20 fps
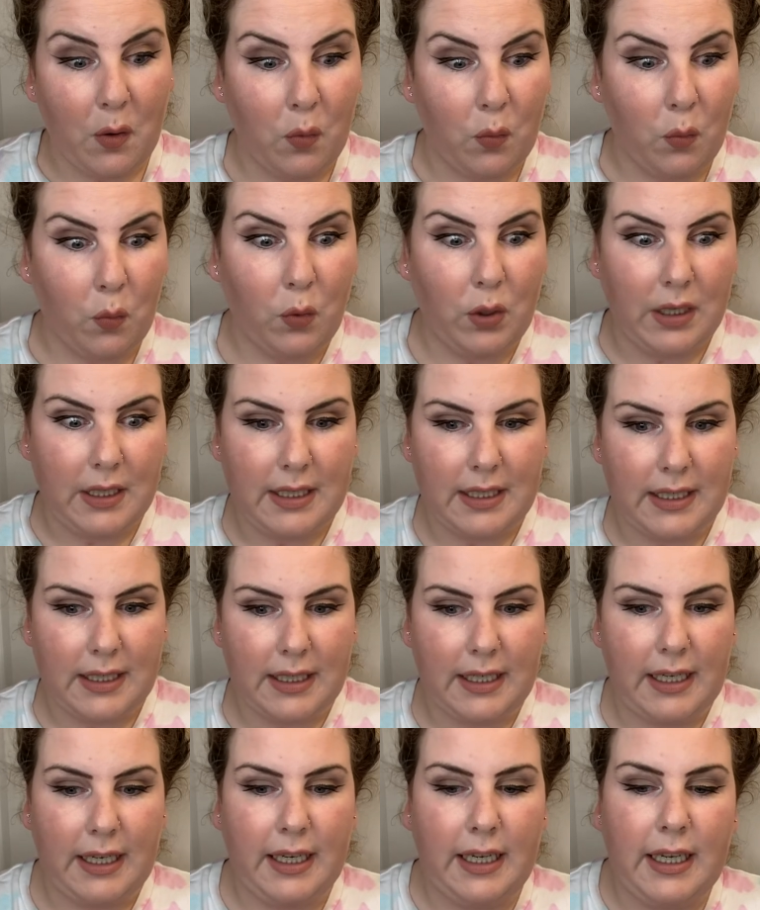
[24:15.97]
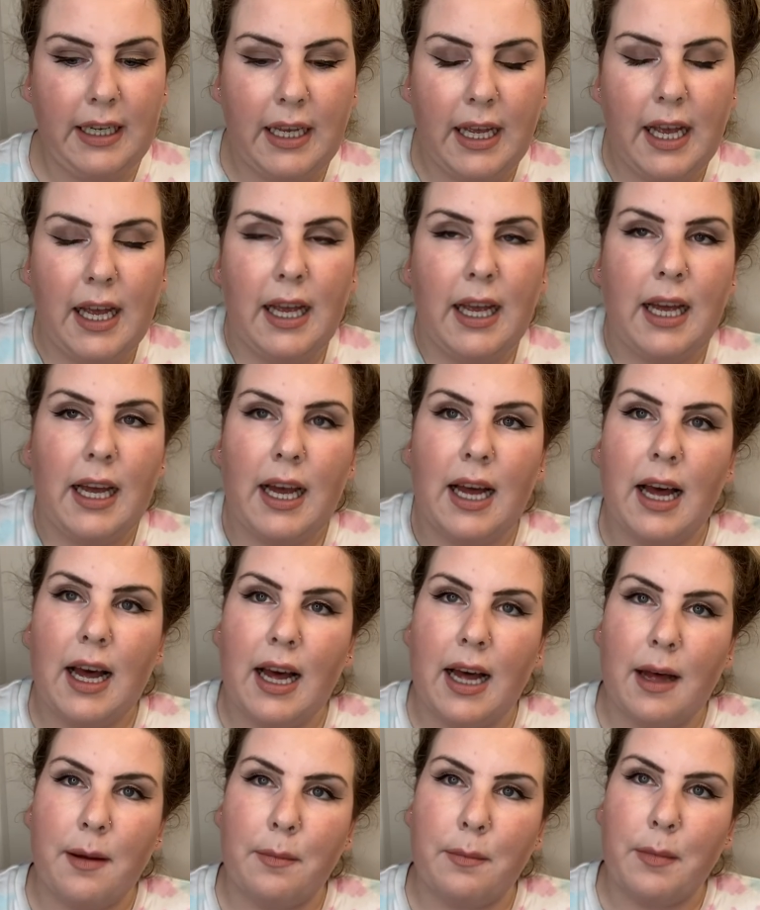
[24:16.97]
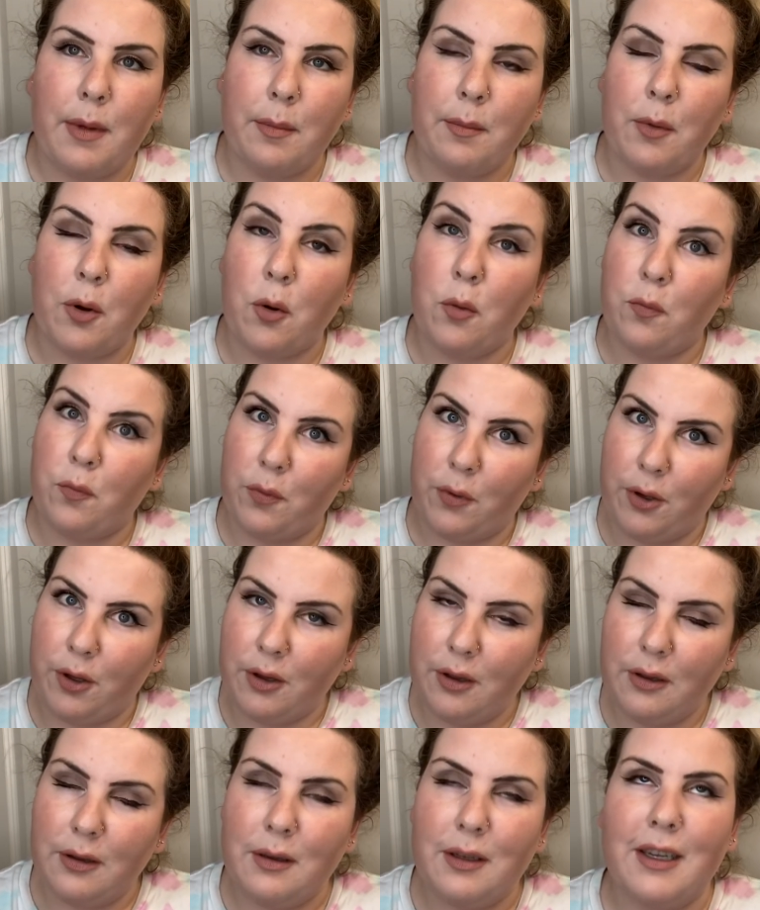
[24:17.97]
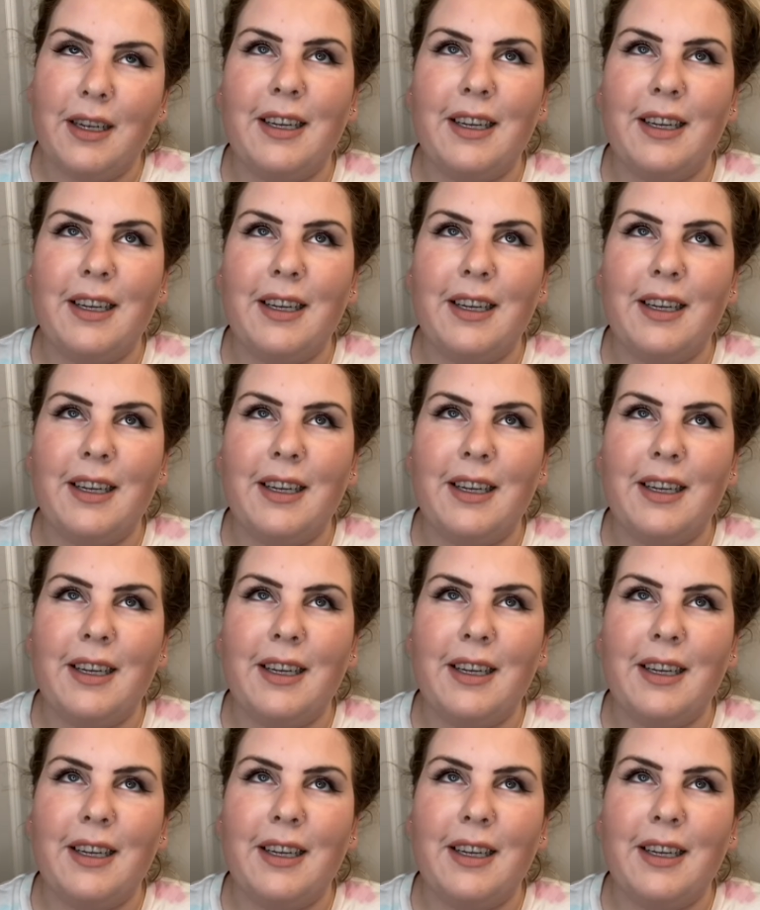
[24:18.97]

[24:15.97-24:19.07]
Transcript: we'll see. Um, I'm hopeful,